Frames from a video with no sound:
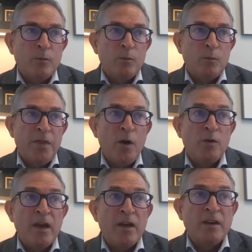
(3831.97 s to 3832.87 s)

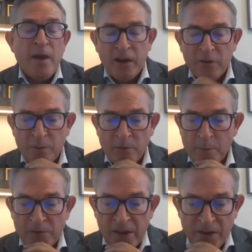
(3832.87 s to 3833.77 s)
without any management
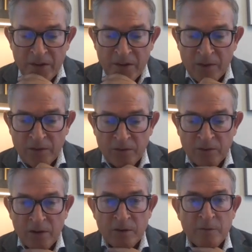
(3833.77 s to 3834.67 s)
representatives at the
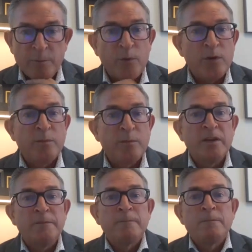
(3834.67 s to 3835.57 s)
start of a board
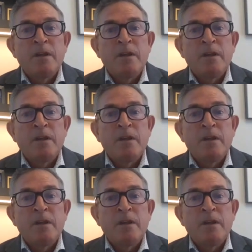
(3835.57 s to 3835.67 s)
meeting.